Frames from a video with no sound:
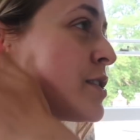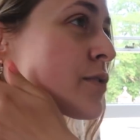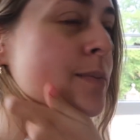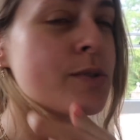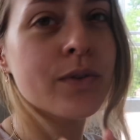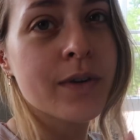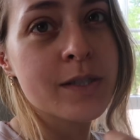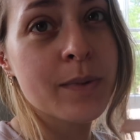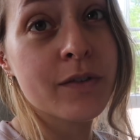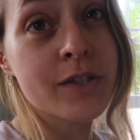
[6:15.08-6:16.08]
Instagram
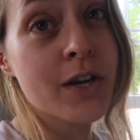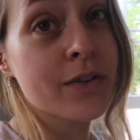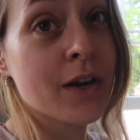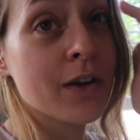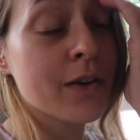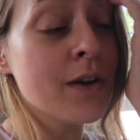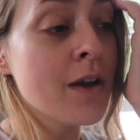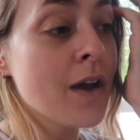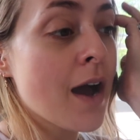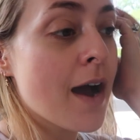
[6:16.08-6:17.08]
stories, but if you don't know,
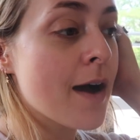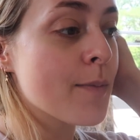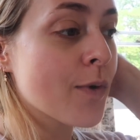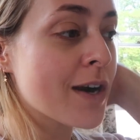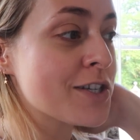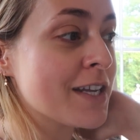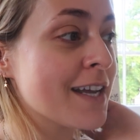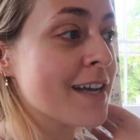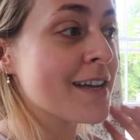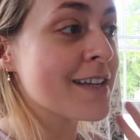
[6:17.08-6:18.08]
we're
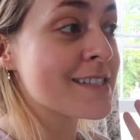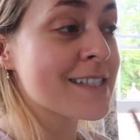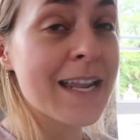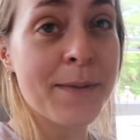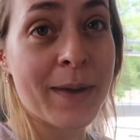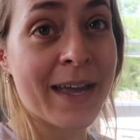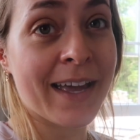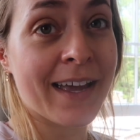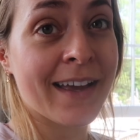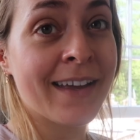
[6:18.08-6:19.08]
actually
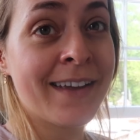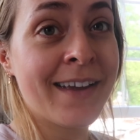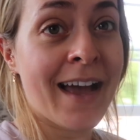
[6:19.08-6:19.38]
sleeping